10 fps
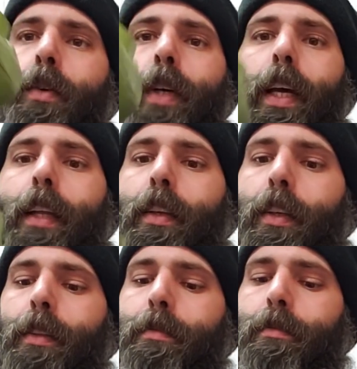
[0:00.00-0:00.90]
We had
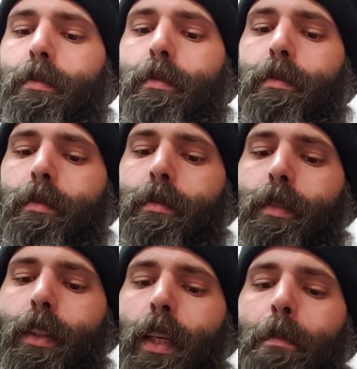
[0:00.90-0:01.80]
their
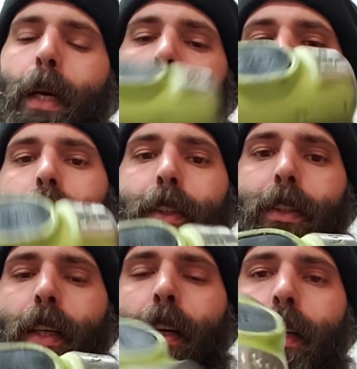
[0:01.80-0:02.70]

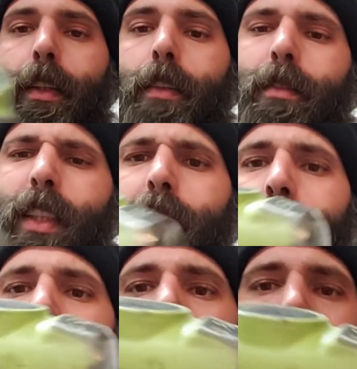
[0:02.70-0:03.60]
10-pounders on, well,
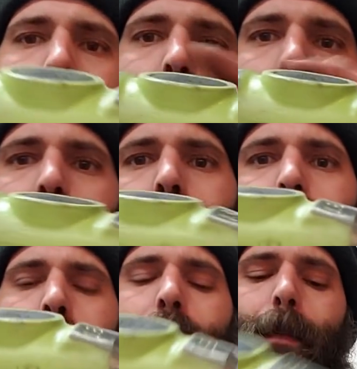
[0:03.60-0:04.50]
this is their new head
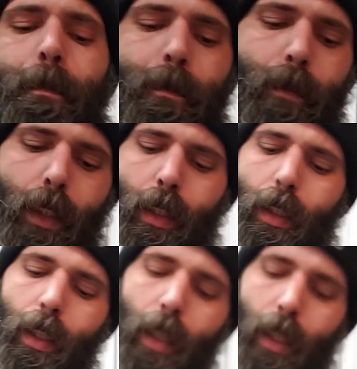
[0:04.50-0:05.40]
design,
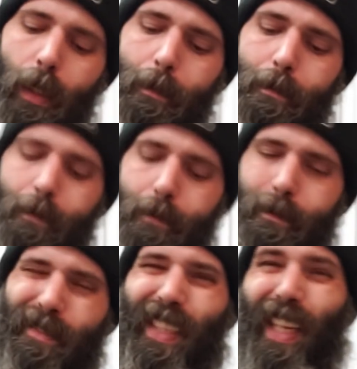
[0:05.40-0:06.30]

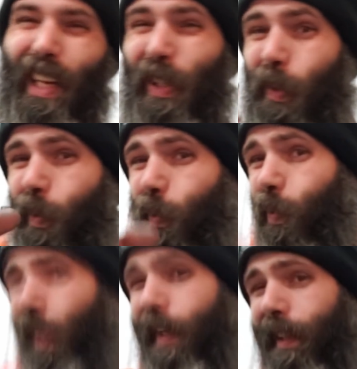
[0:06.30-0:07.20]
and I know
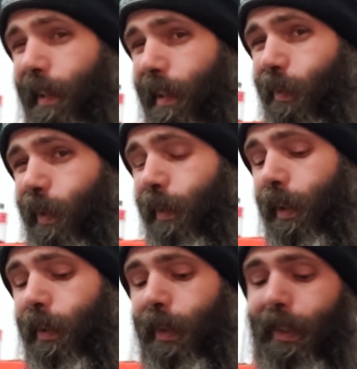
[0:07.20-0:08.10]
why they kind of went with
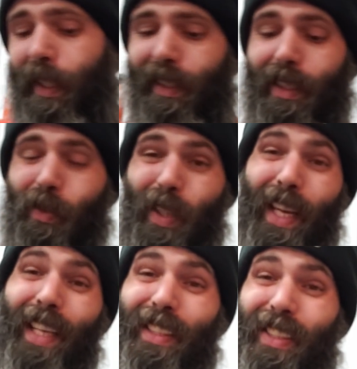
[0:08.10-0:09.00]
the new design. This one
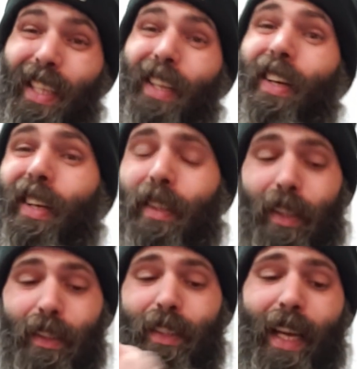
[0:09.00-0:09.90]
had a sticker
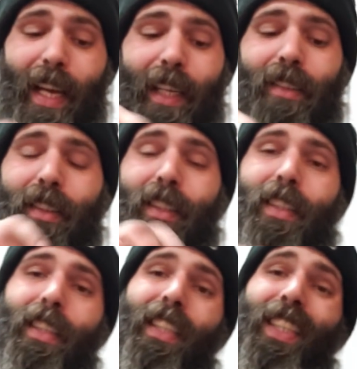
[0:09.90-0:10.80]
or a tag
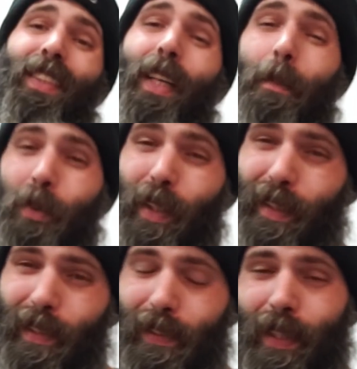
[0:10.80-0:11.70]
wrapped
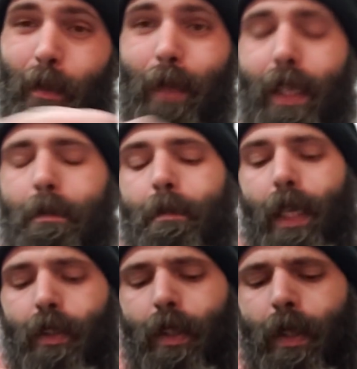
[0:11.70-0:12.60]
with it that said made in
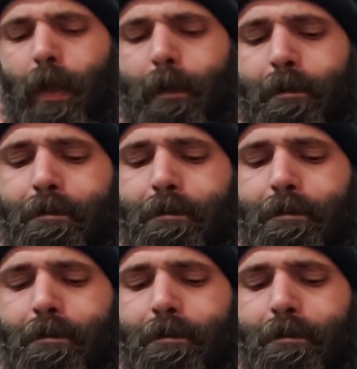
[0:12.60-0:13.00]
Mexico.